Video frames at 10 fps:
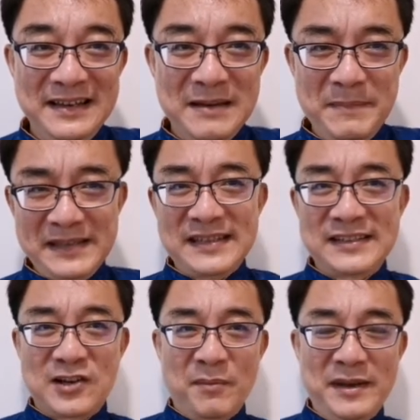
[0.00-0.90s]
Business
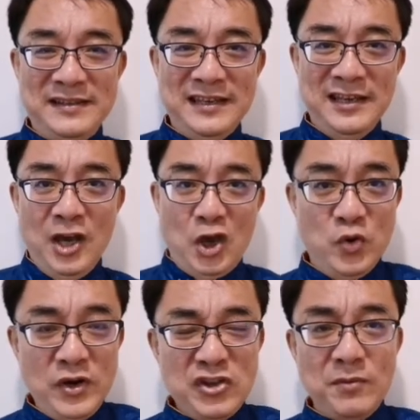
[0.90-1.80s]
community, you
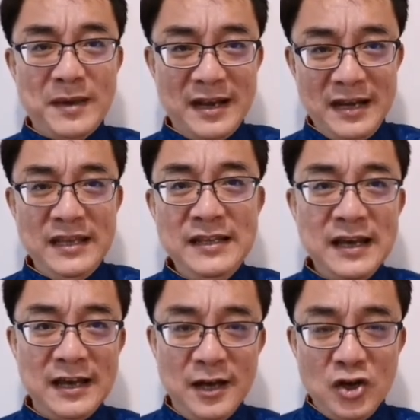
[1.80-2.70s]
need to be a
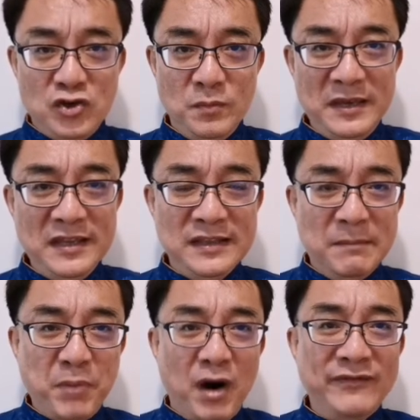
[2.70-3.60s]
leader, to be in the
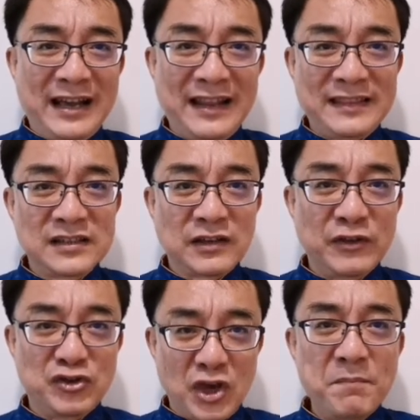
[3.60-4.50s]
board of directors of the
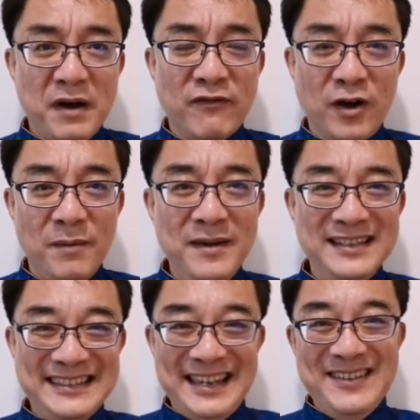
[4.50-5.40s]
Chamber of Commerce,
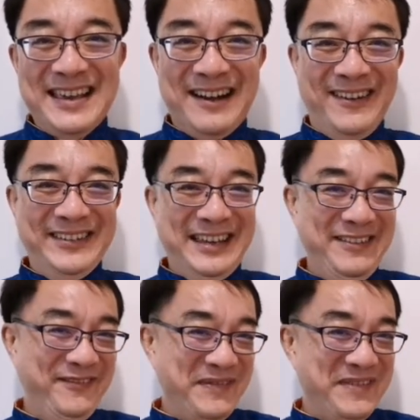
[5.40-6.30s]
then you get all the
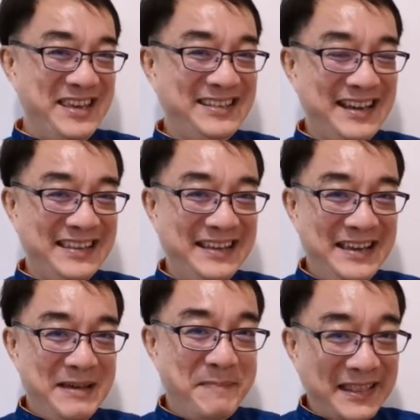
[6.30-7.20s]
information.
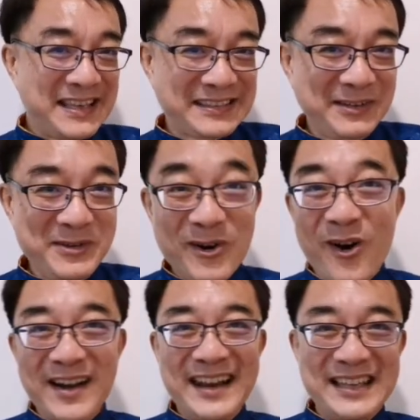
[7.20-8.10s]
Better still, you
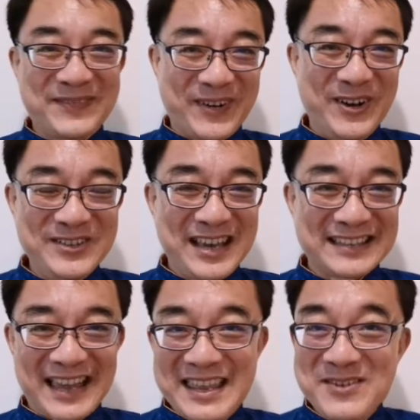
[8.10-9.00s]
organize projects
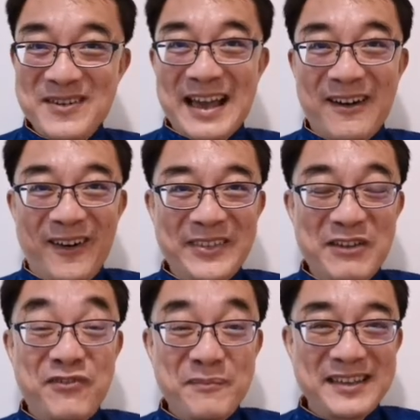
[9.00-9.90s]
and you get all the
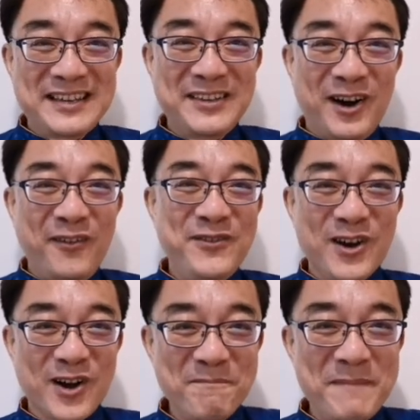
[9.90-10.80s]
information of your
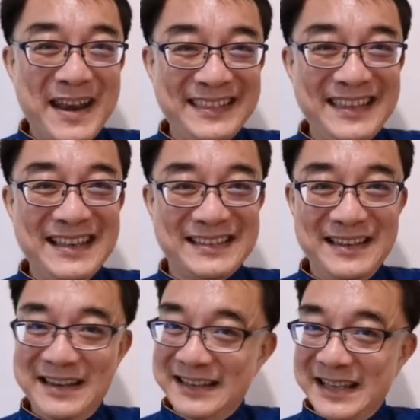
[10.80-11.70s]
competitors.
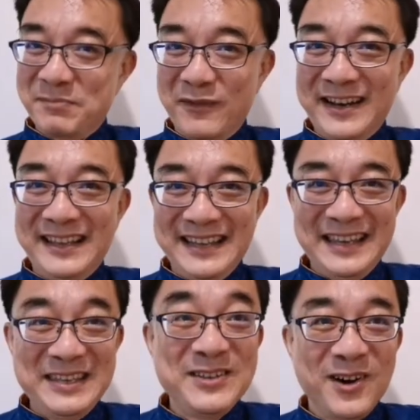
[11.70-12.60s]
That's provided they are
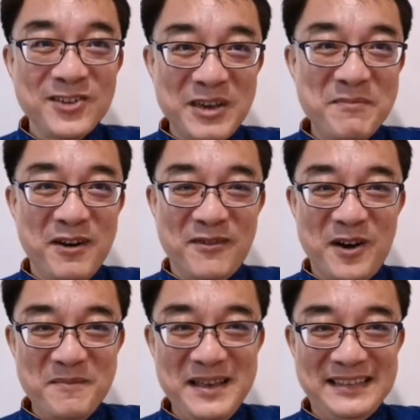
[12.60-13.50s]
in your Chamber of
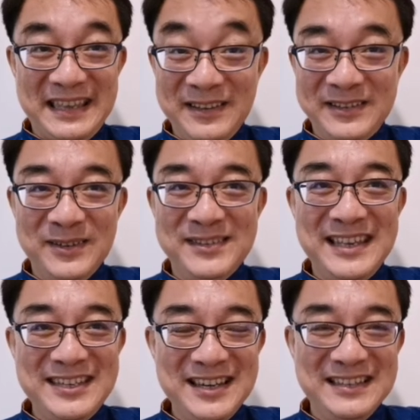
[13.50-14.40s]
Commerce and
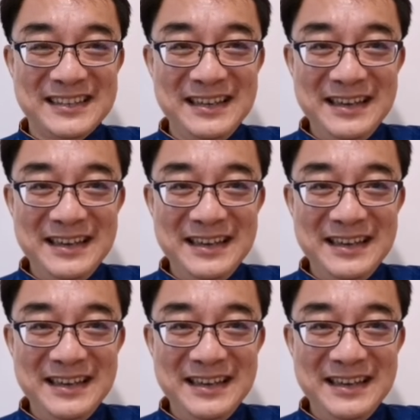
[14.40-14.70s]
associations.